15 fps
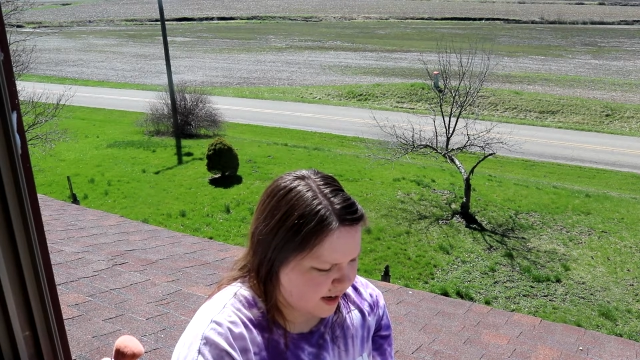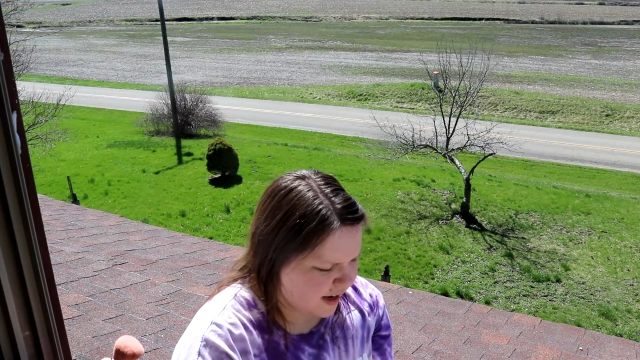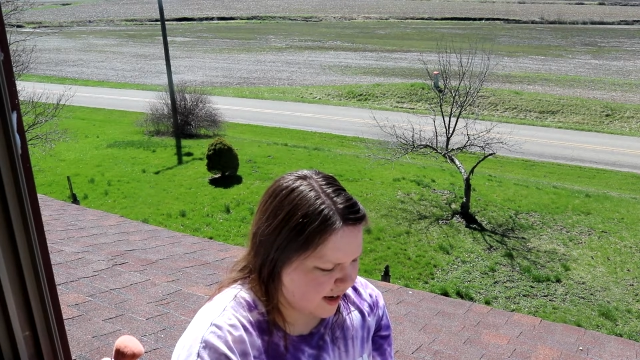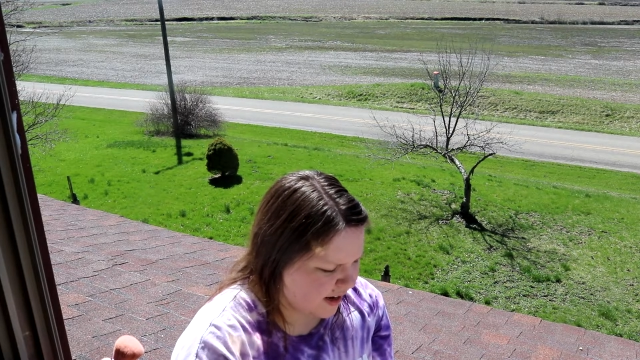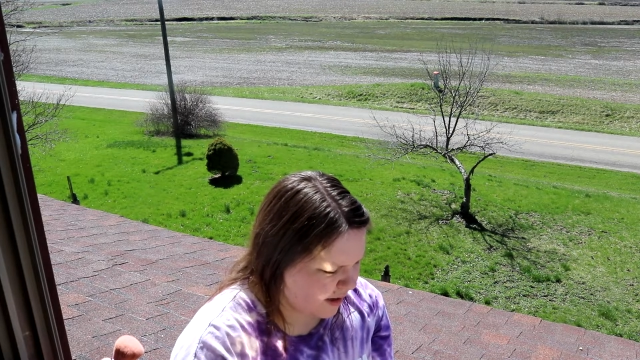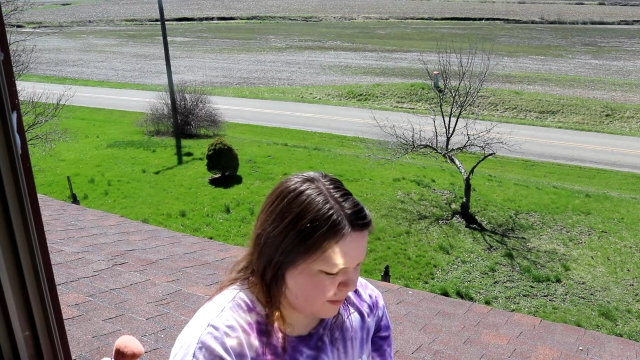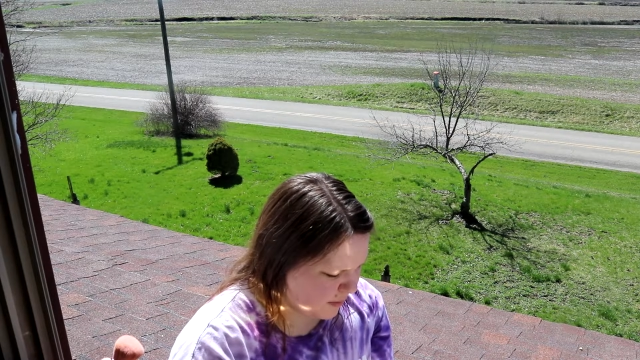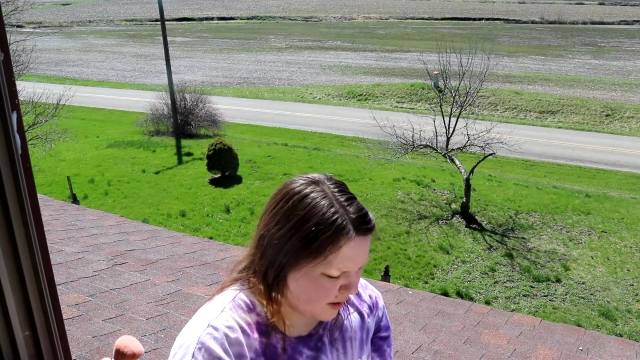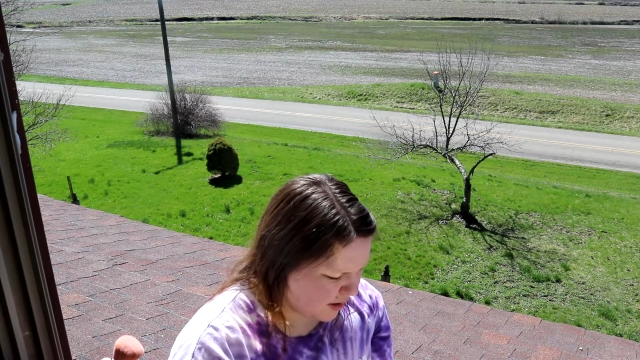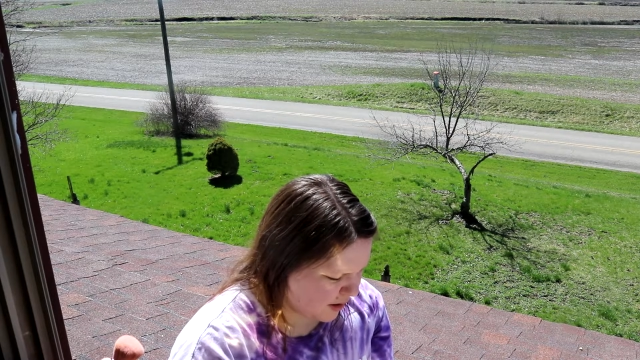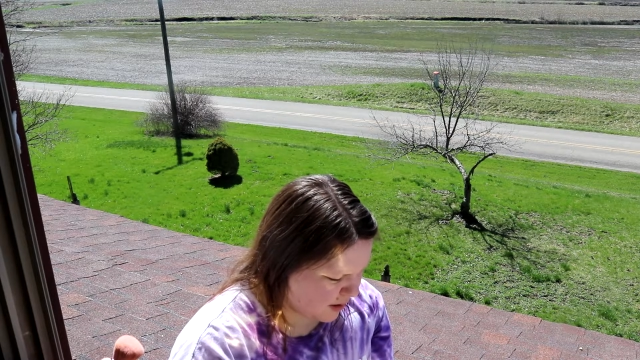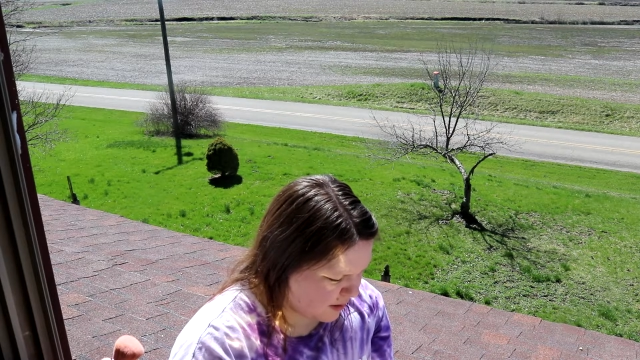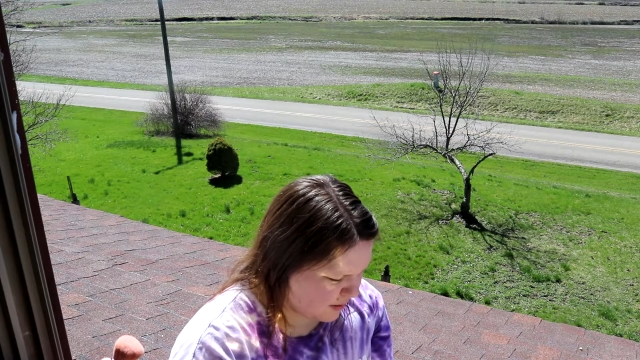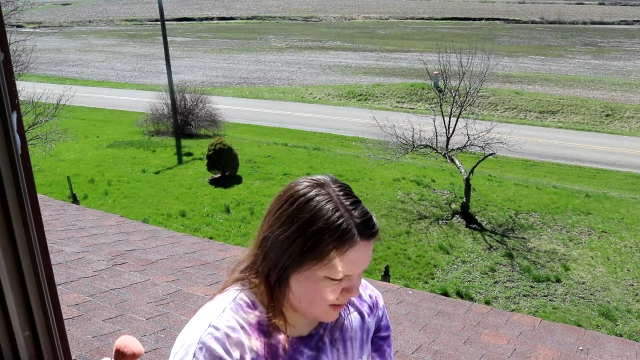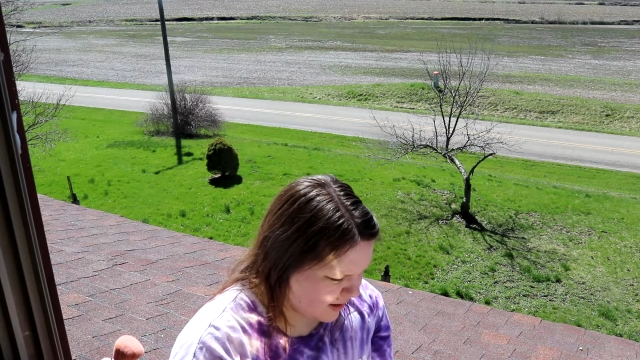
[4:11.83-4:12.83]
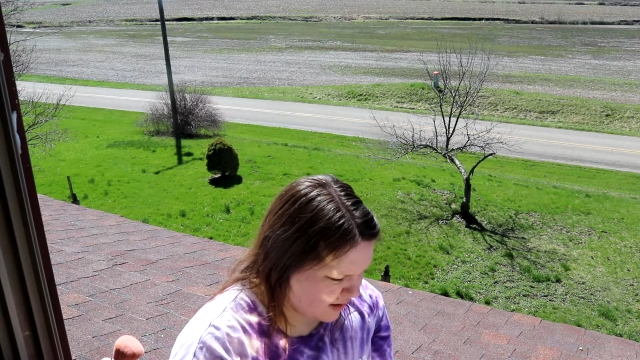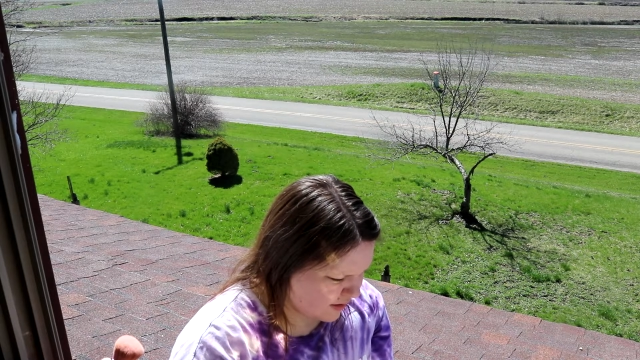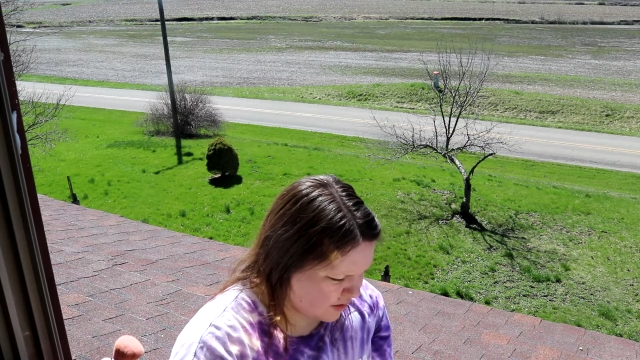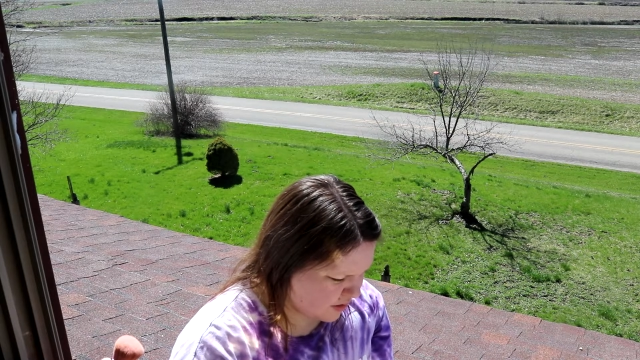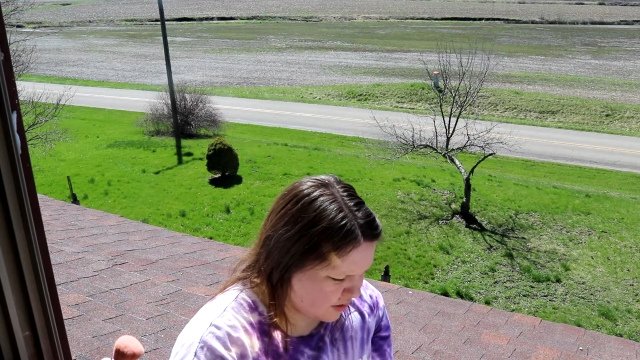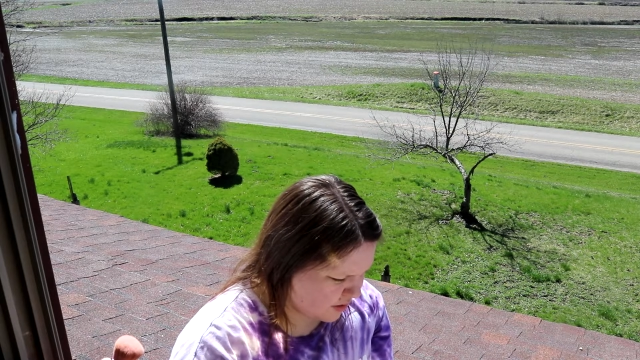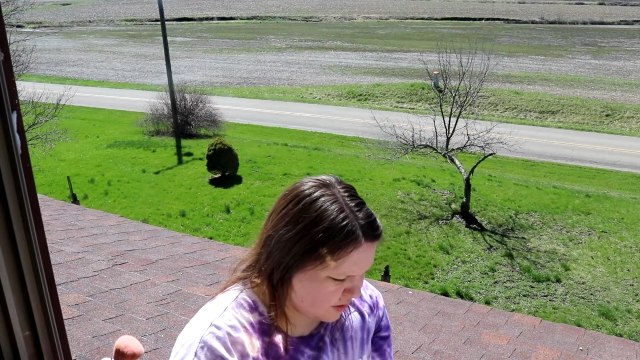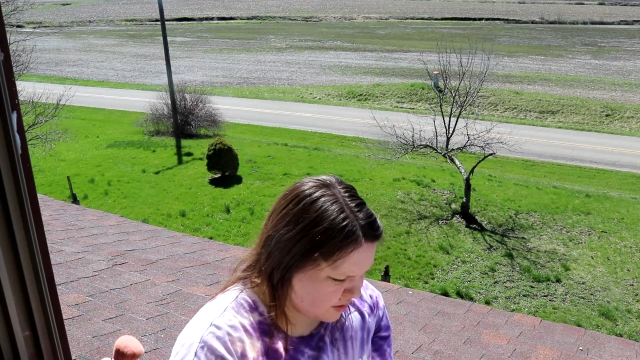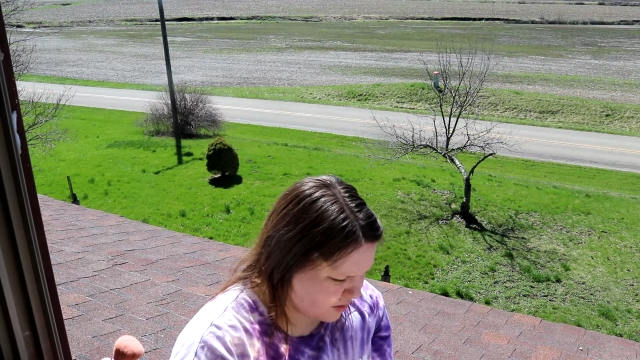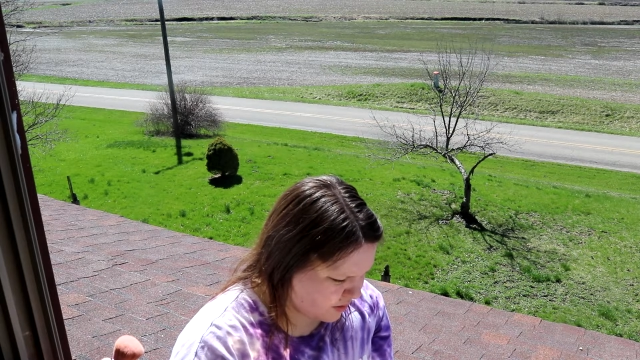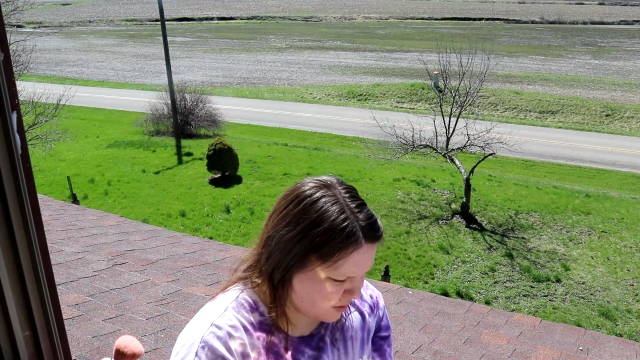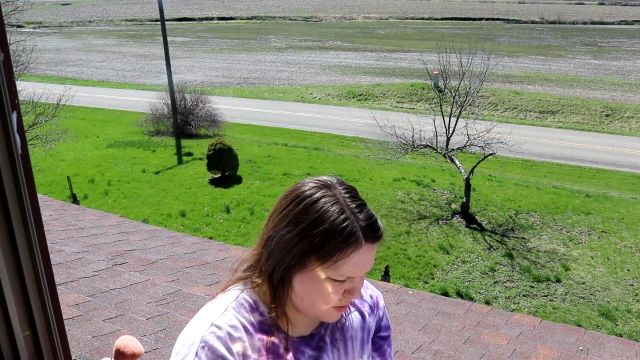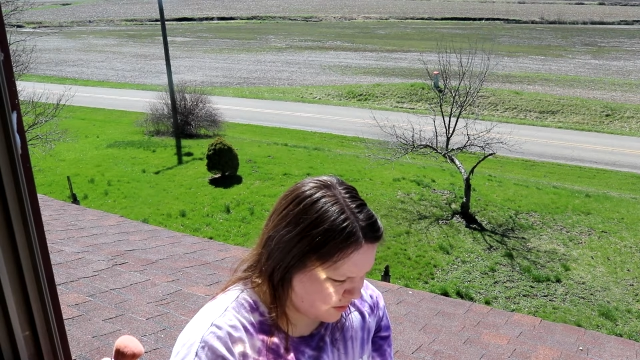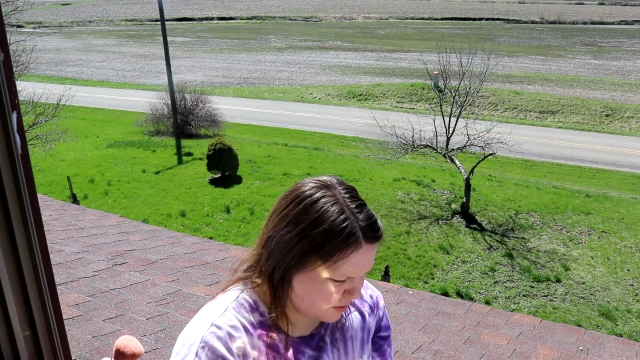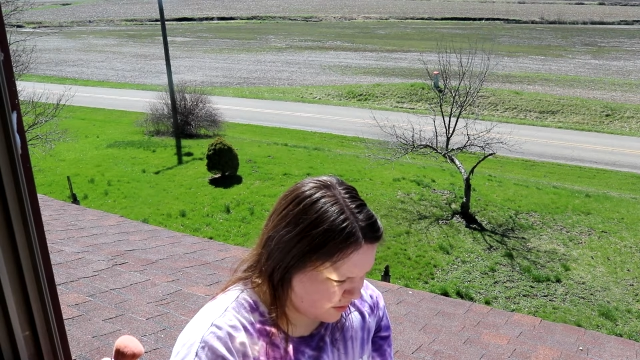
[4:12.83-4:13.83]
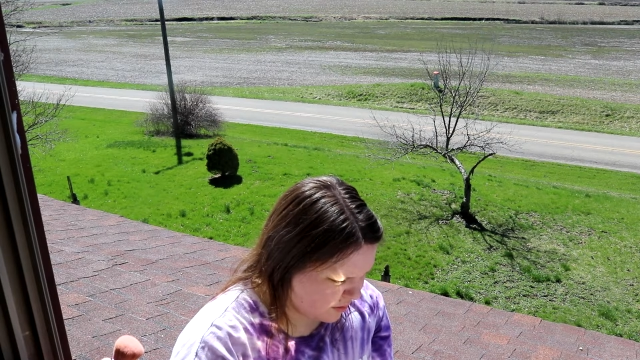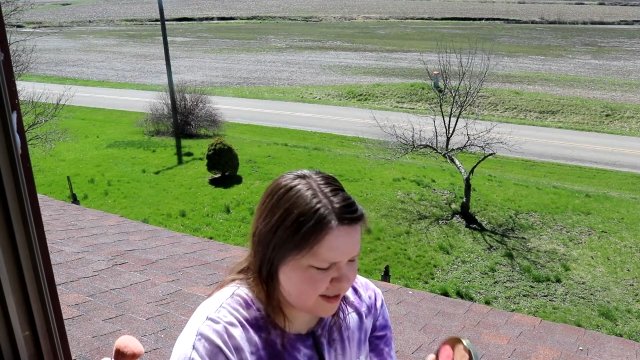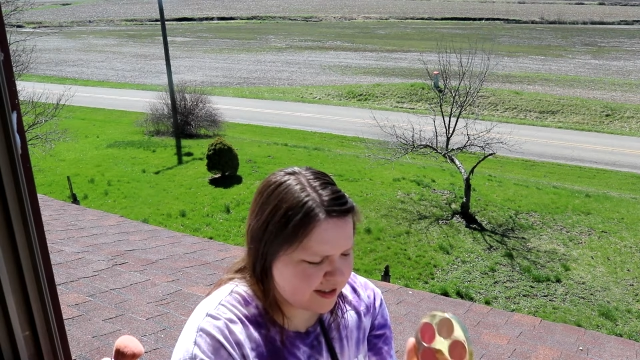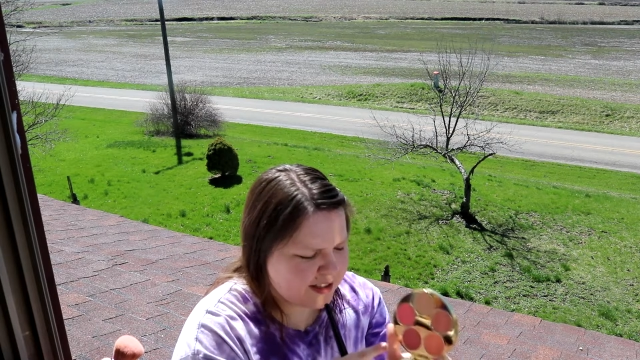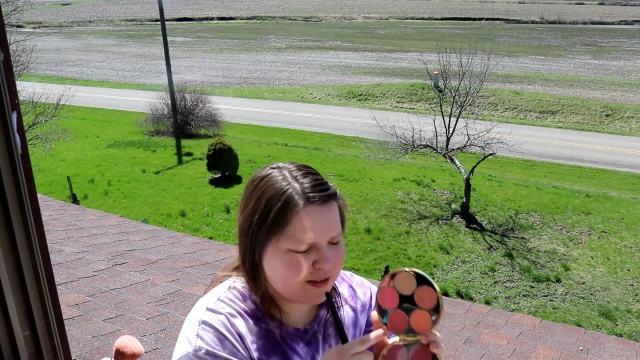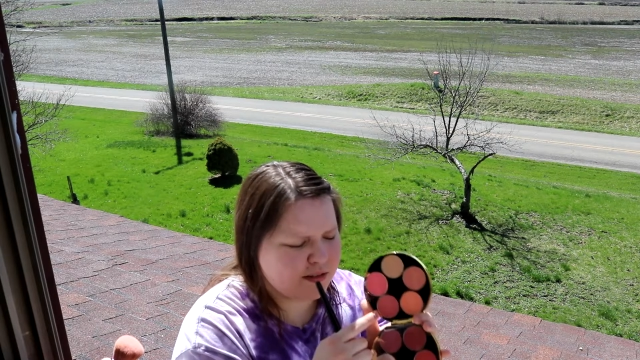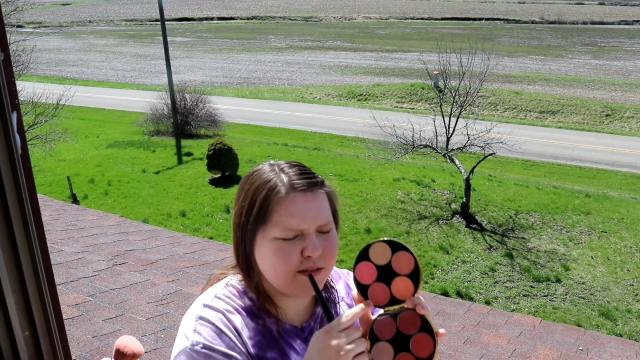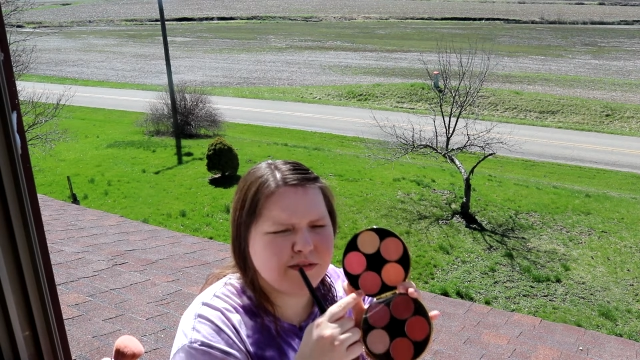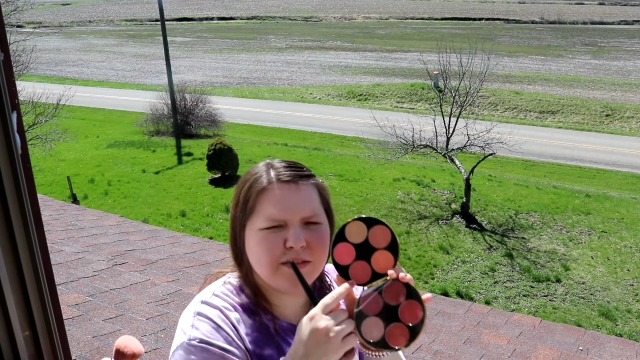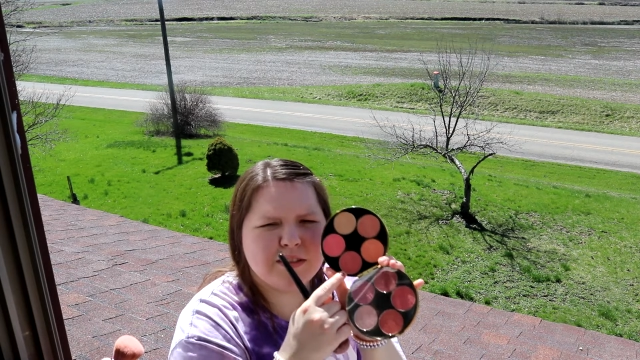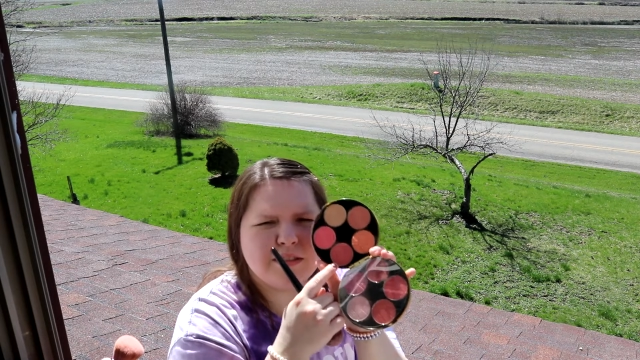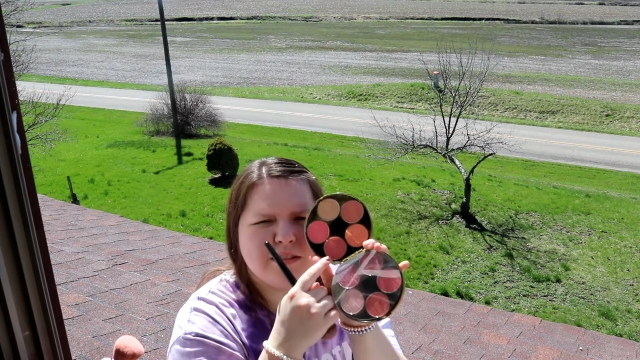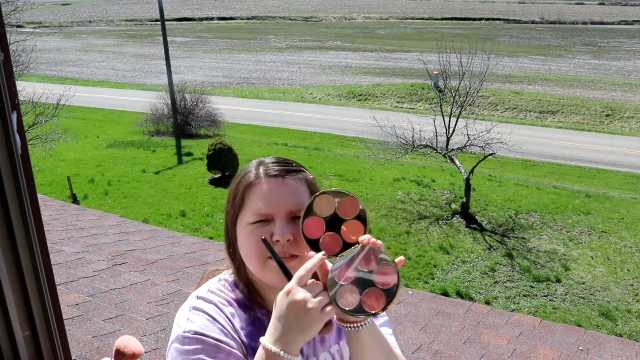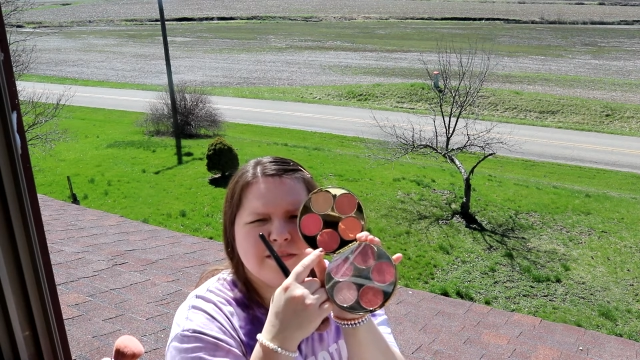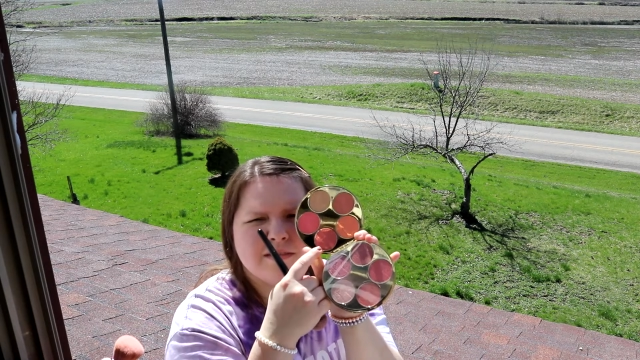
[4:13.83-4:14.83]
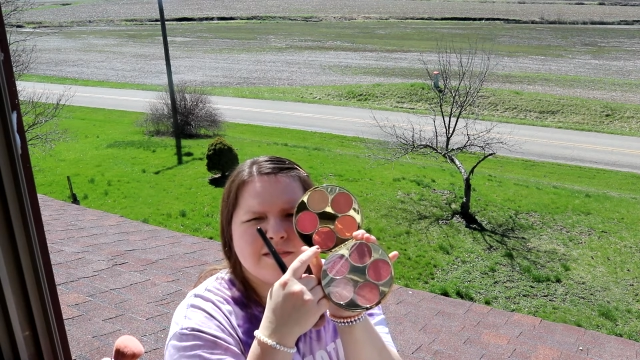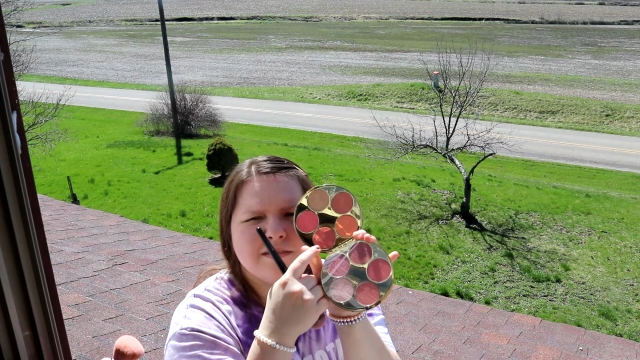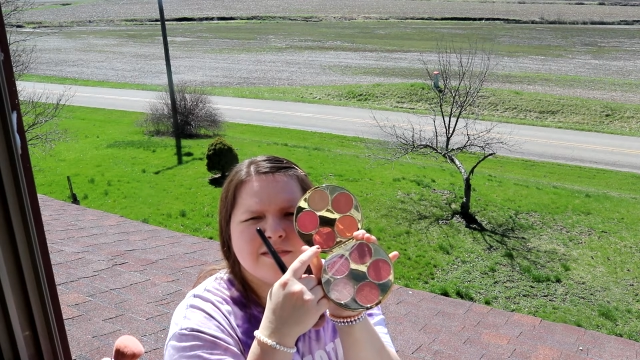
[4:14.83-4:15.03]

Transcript: and I'm going to go into Skillful,